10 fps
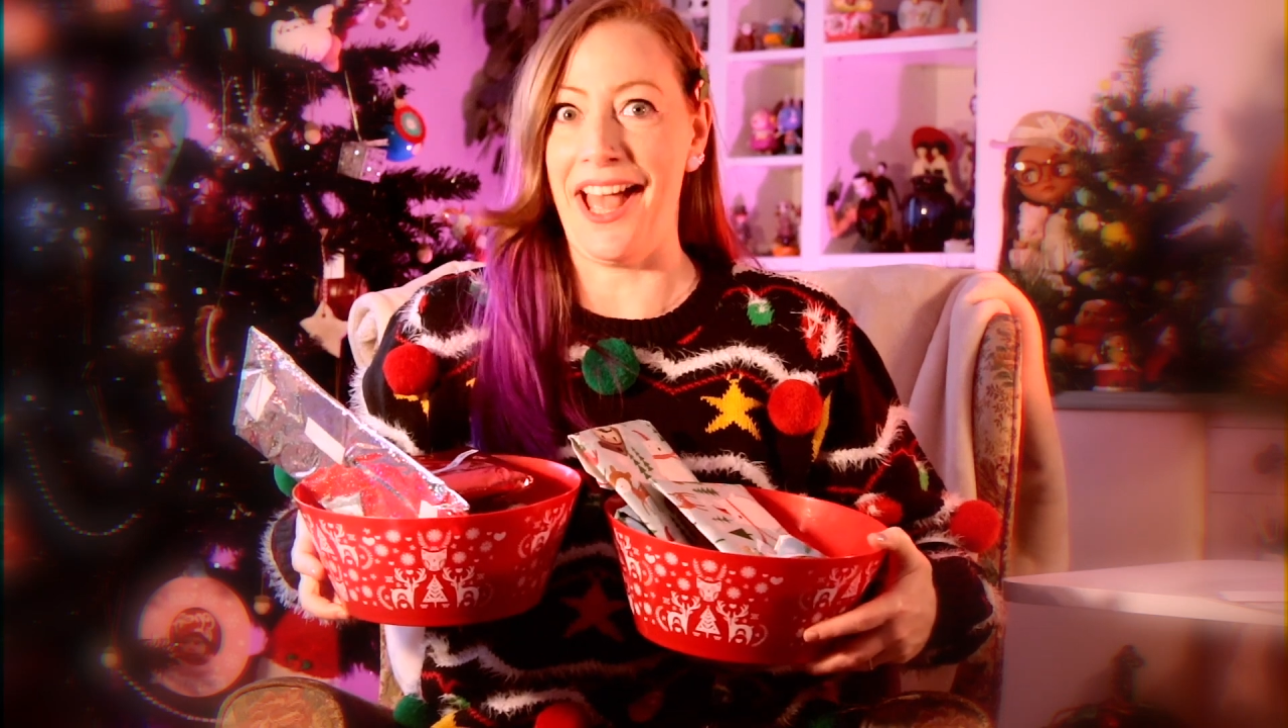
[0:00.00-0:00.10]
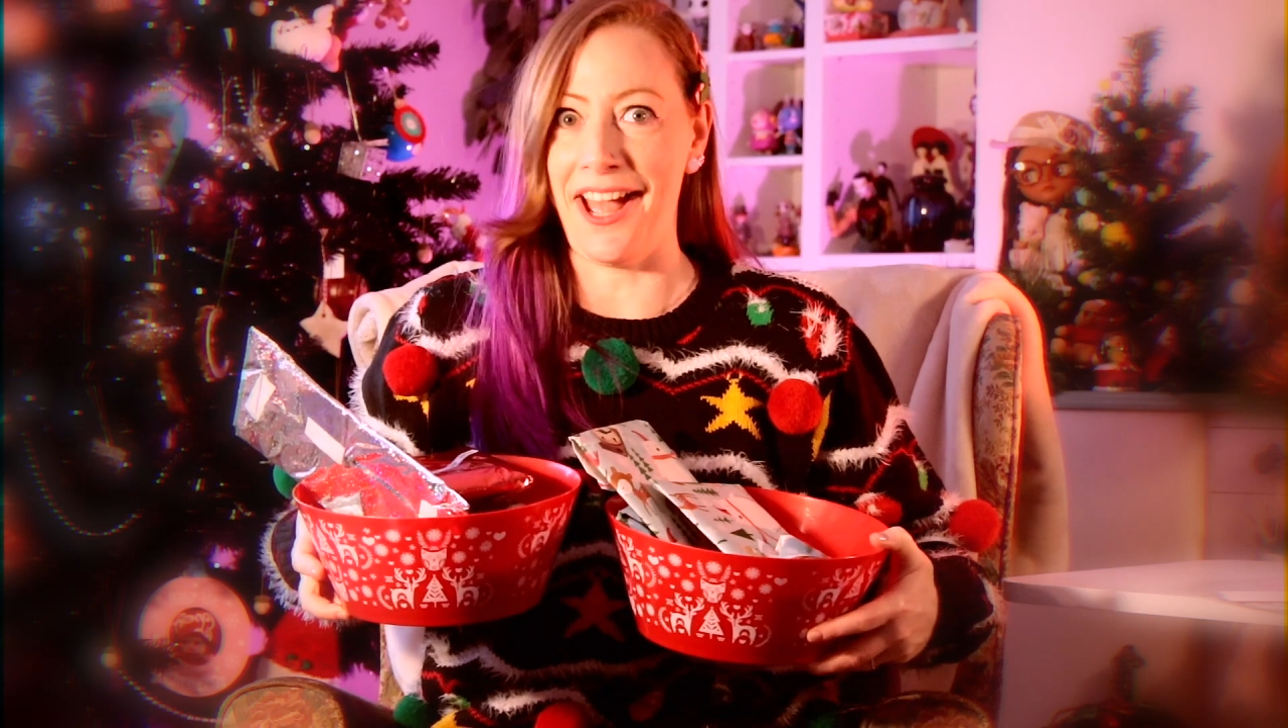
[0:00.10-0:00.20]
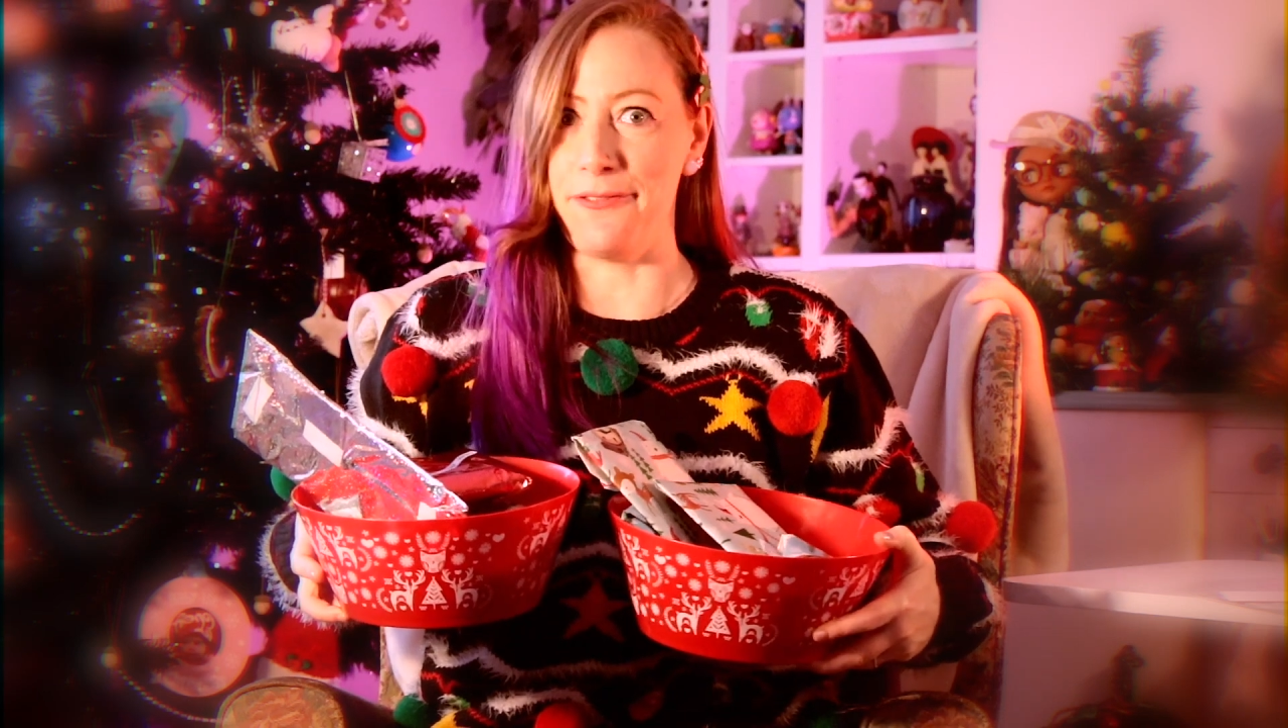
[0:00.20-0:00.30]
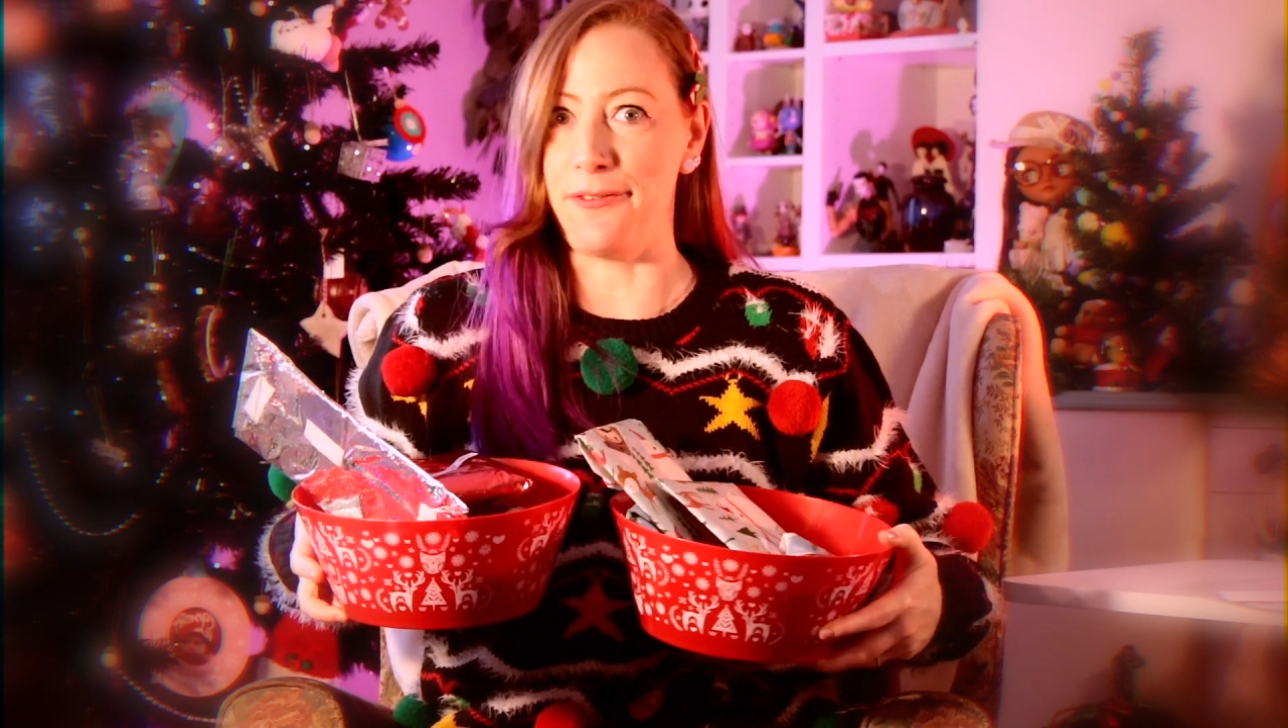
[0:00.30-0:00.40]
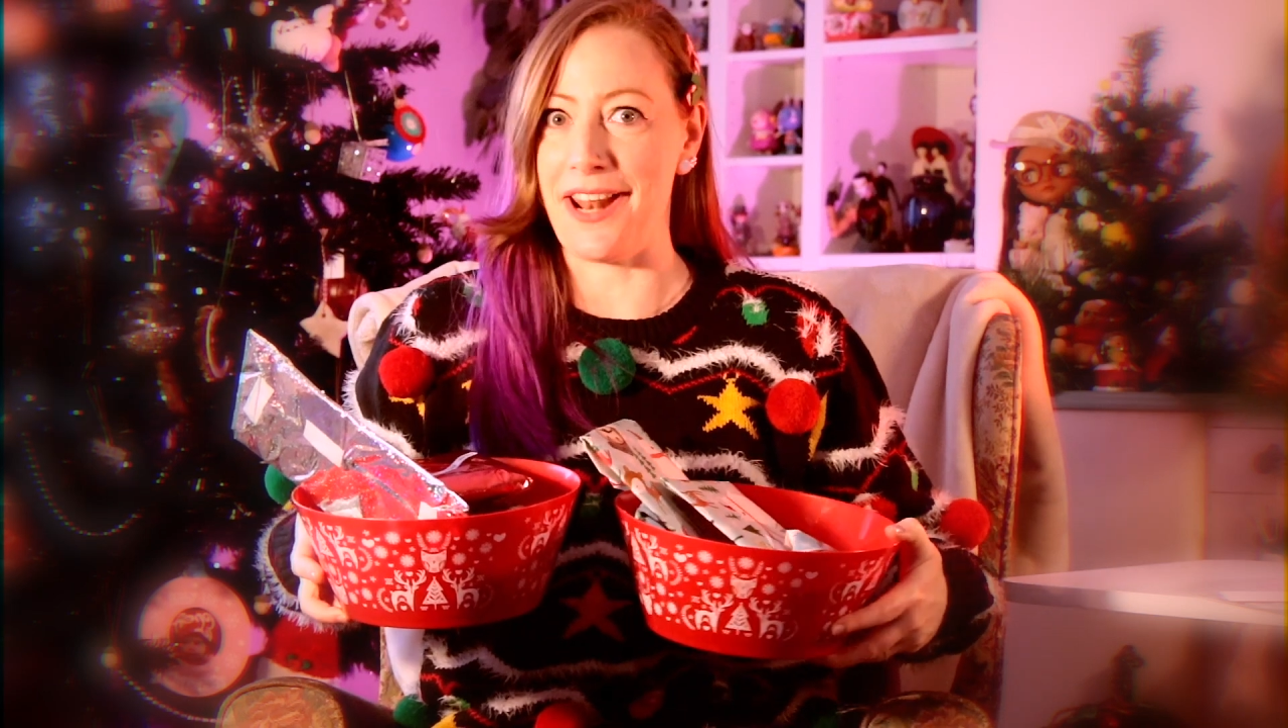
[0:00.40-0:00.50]

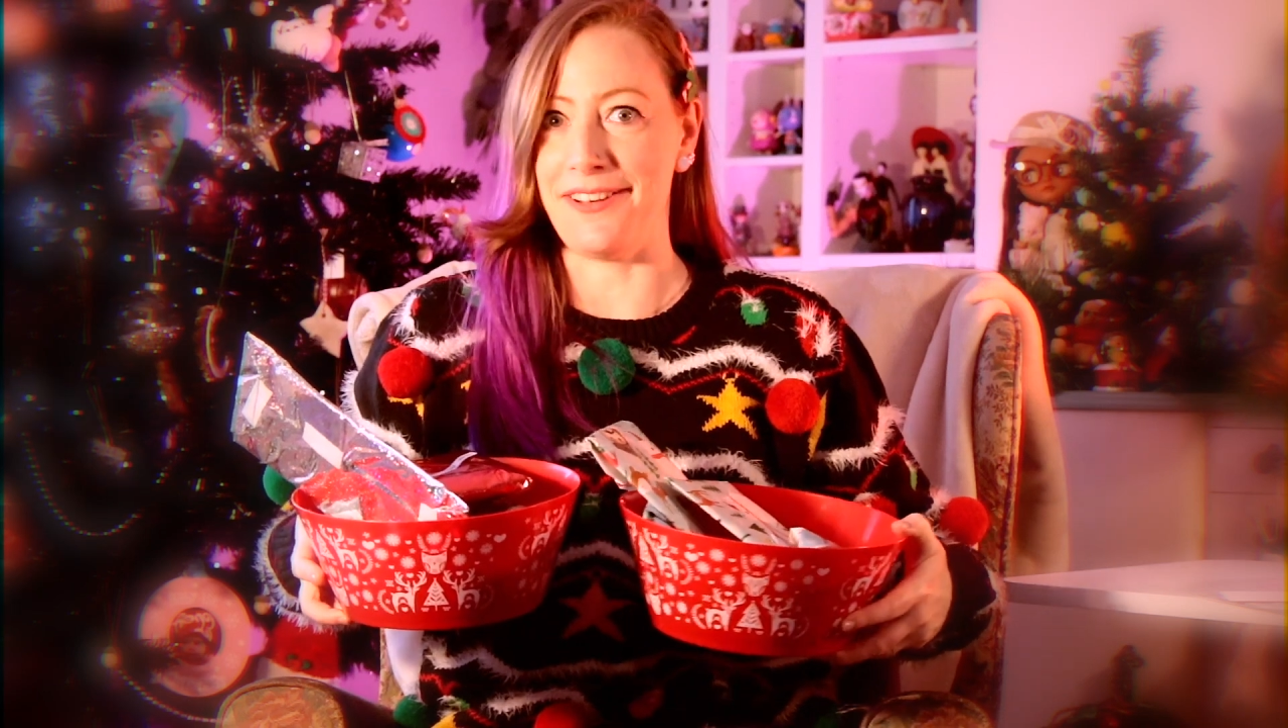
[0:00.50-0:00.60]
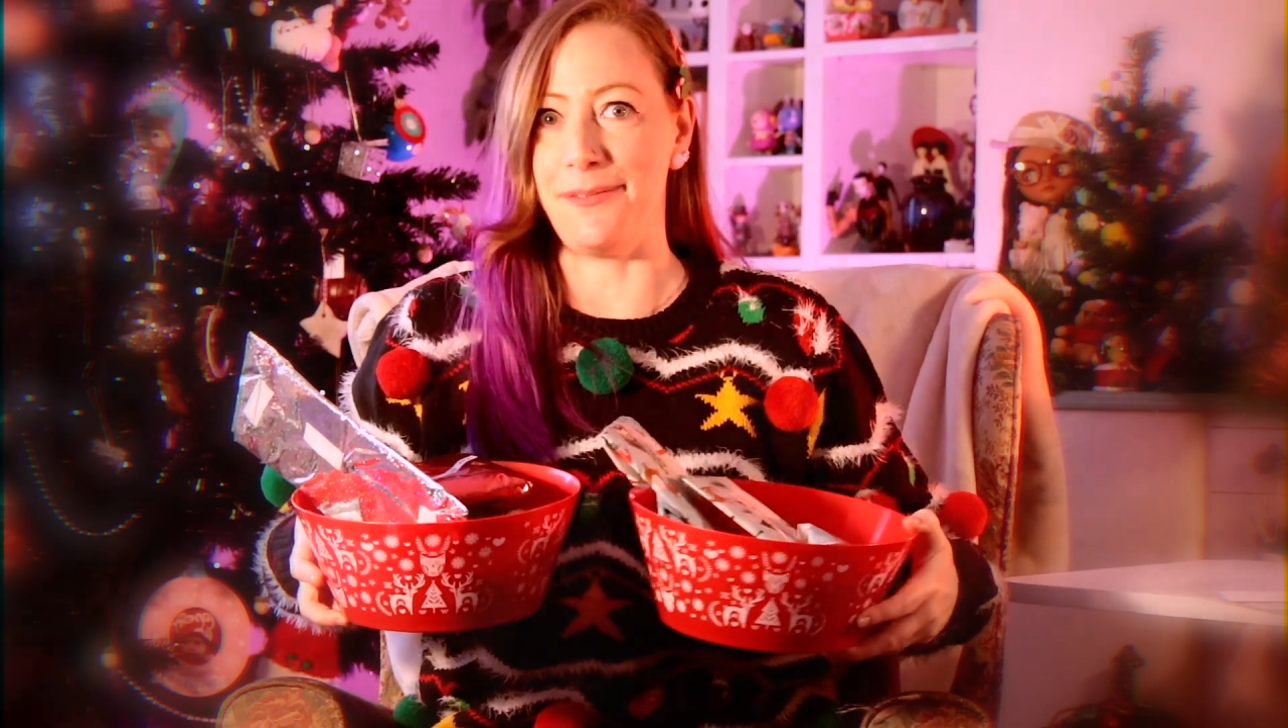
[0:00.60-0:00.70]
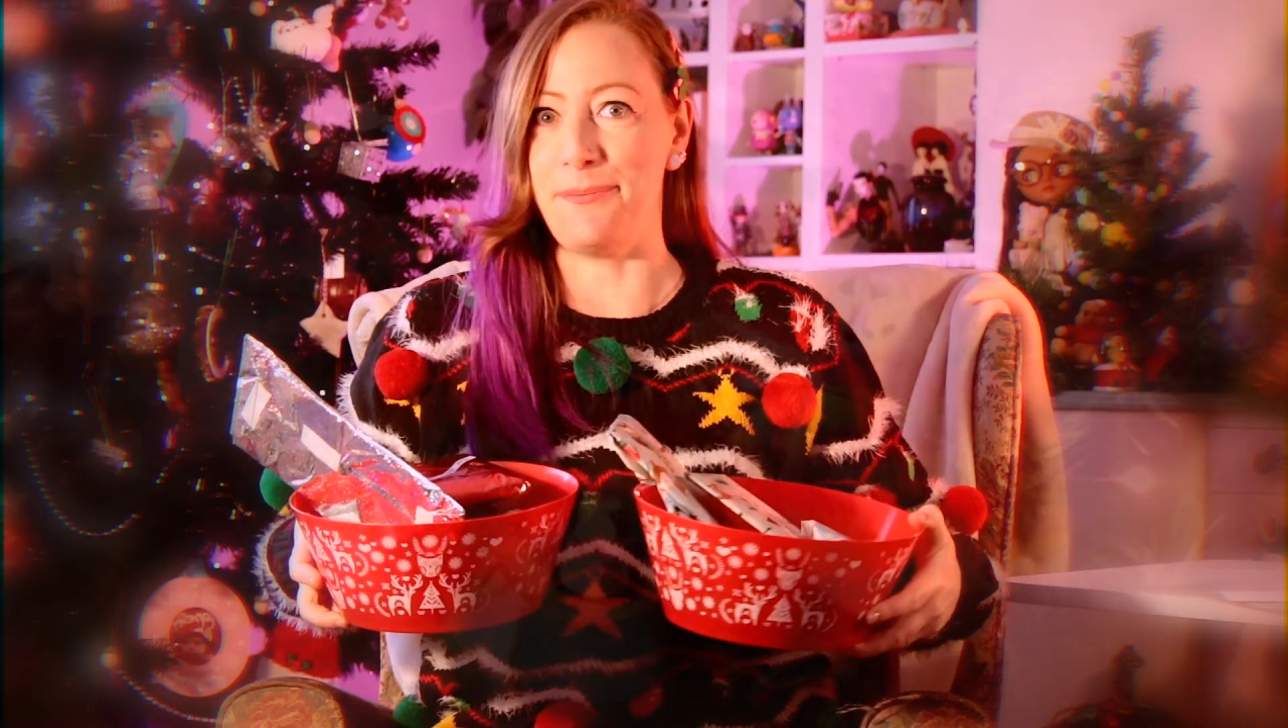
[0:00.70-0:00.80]
Marna